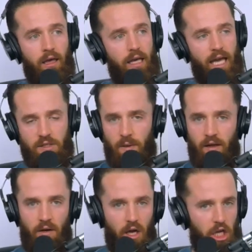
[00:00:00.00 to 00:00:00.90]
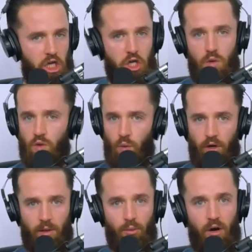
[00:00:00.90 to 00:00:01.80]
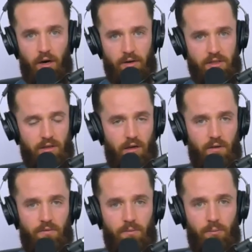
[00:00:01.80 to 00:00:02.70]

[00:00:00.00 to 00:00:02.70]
has been a huge work in progress of